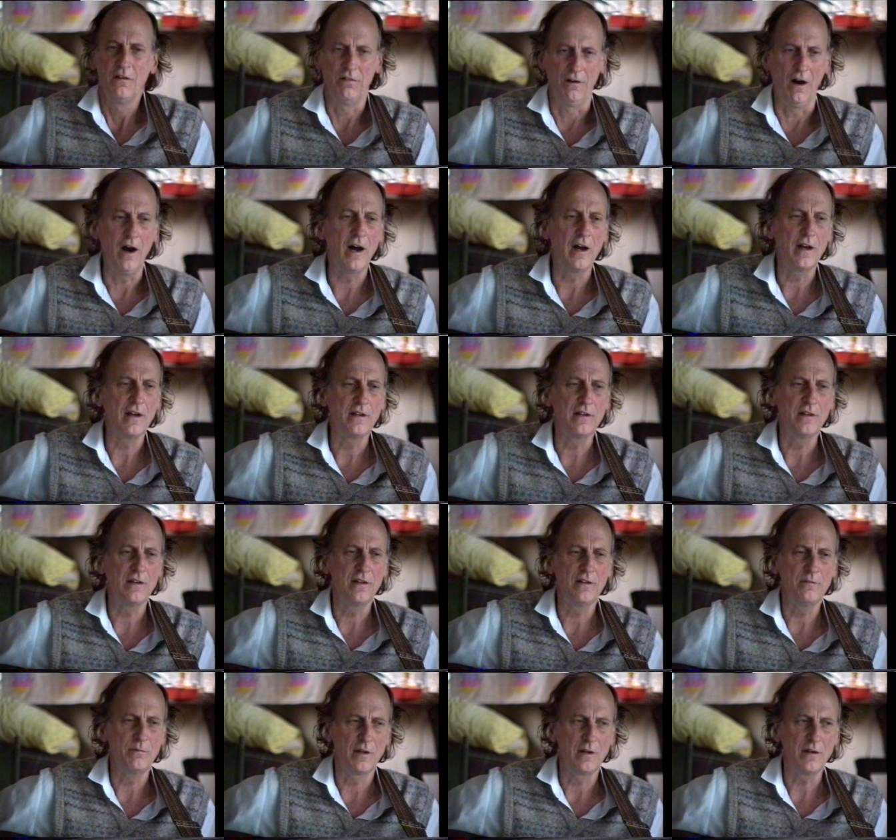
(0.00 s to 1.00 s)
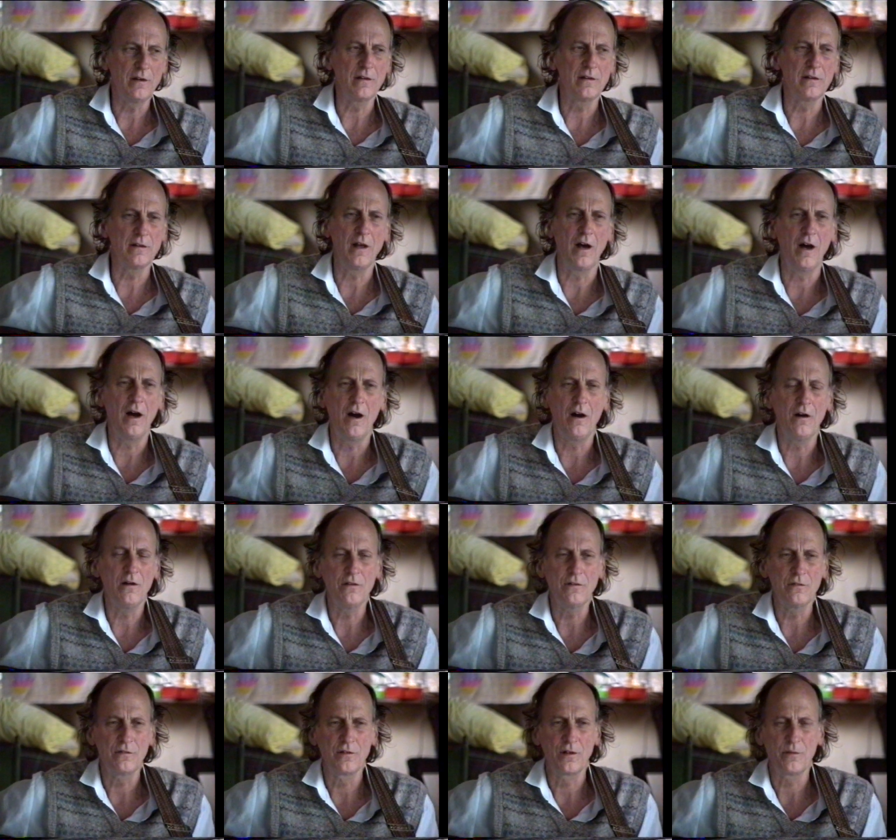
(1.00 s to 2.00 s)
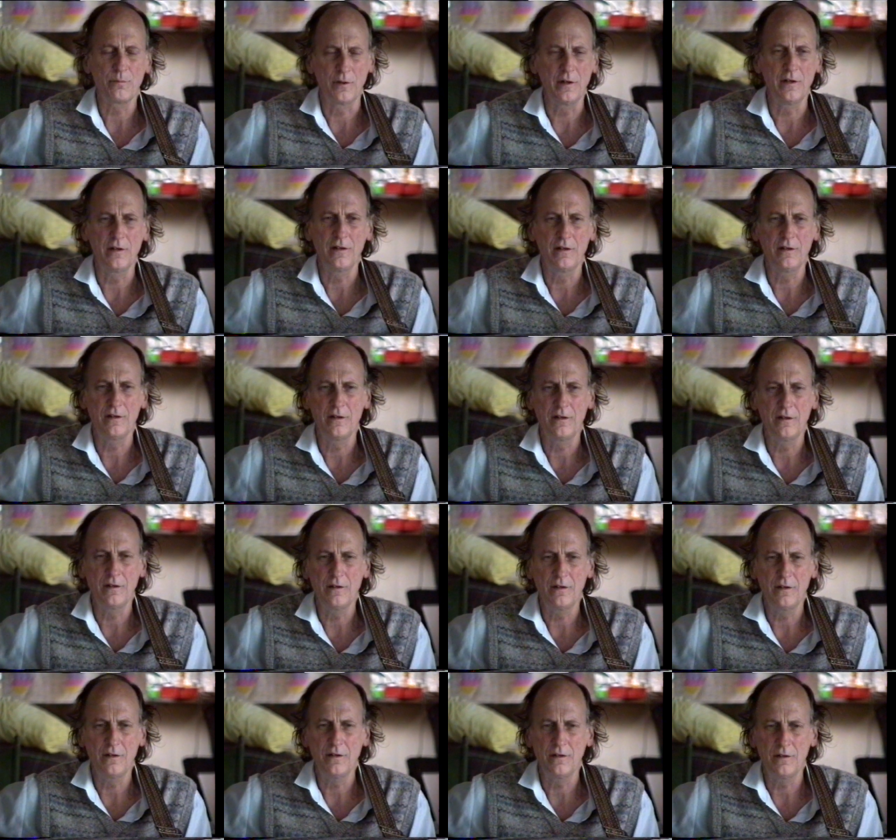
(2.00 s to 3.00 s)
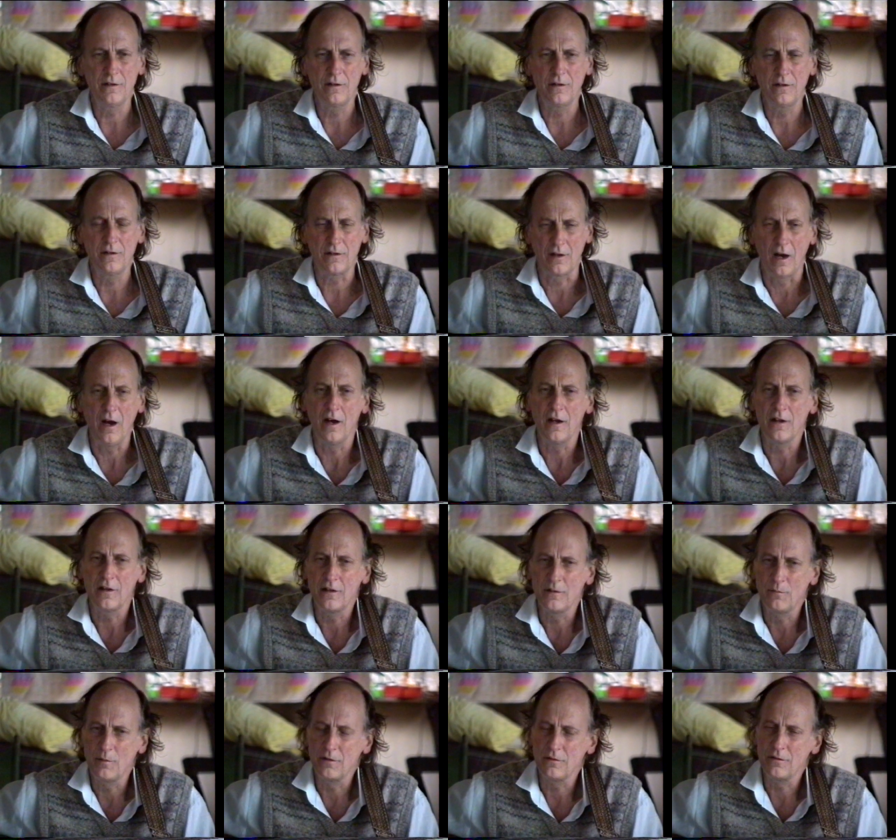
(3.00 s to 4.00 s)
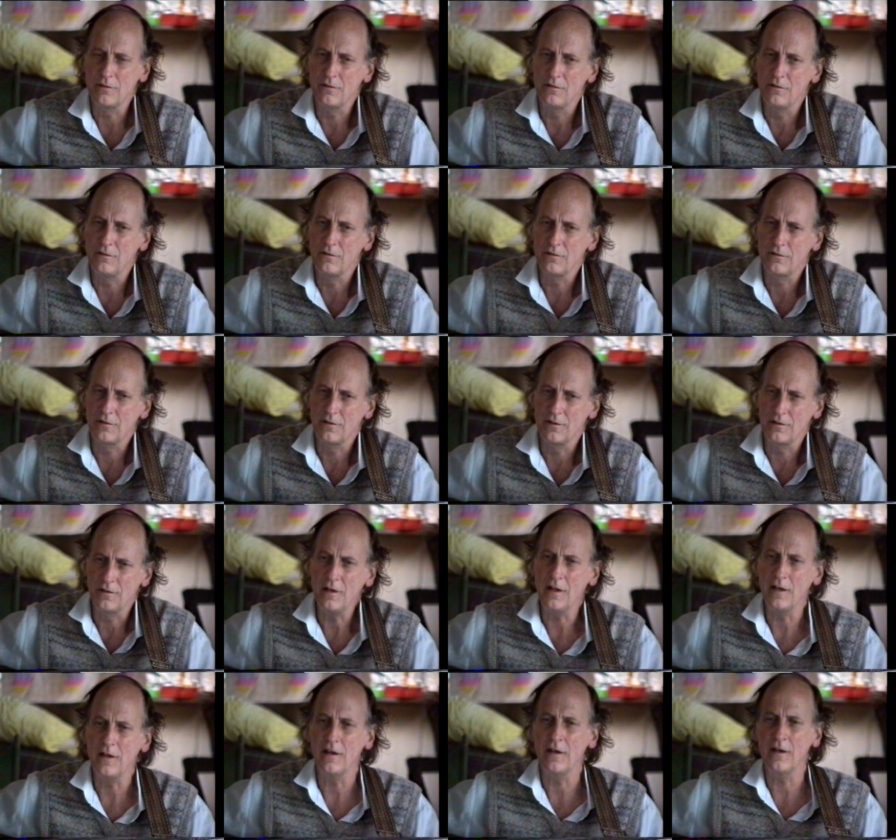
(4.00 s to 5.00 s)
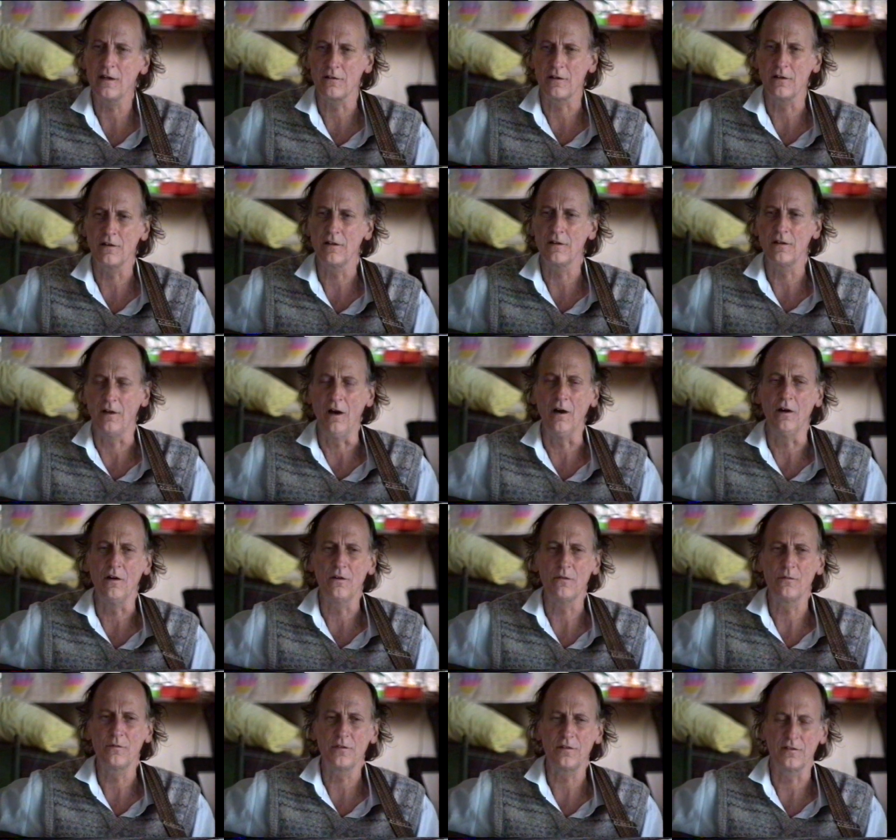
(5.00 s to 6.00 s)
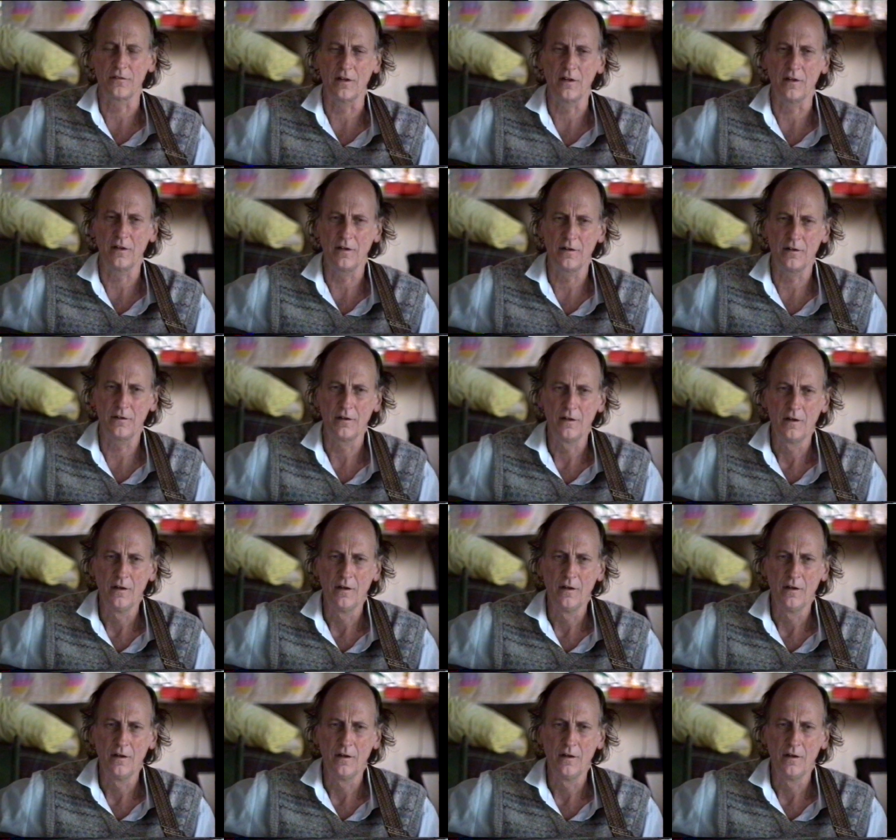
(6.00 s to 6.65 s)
five below the peak, I built a little homestead